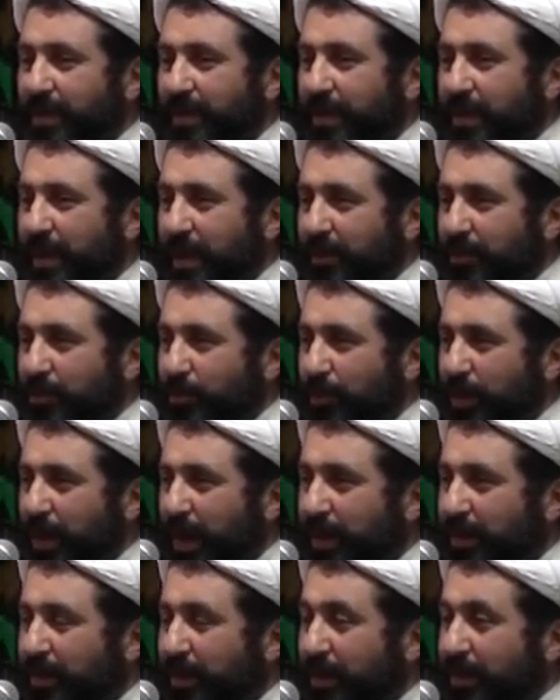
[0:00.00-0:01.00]
that you
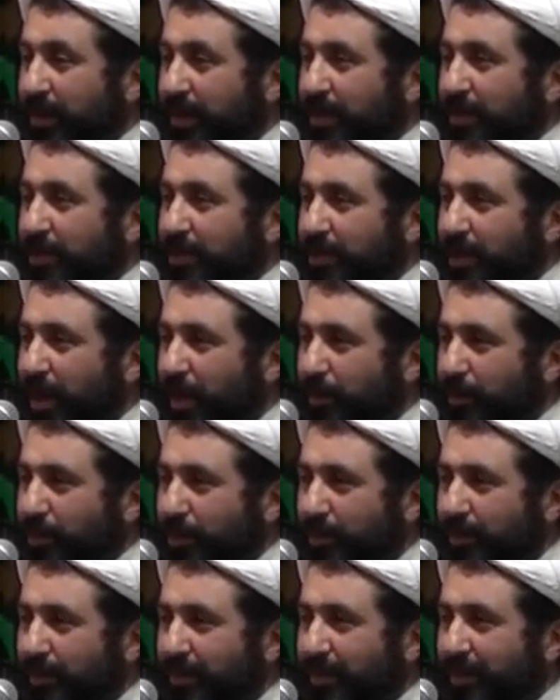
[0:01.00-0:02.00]
cannot stop
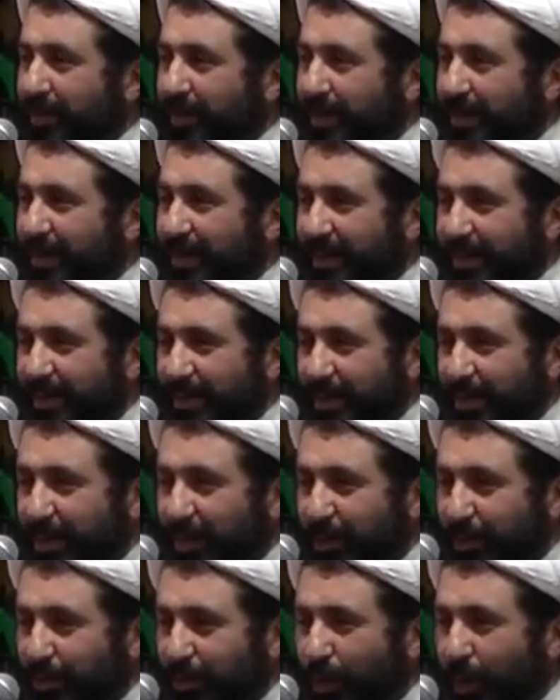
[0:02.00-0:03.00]

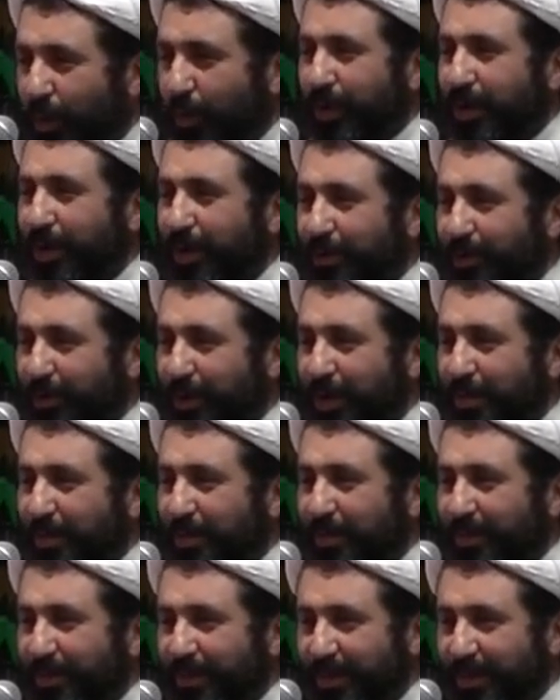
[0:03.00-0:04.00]
talking to Him.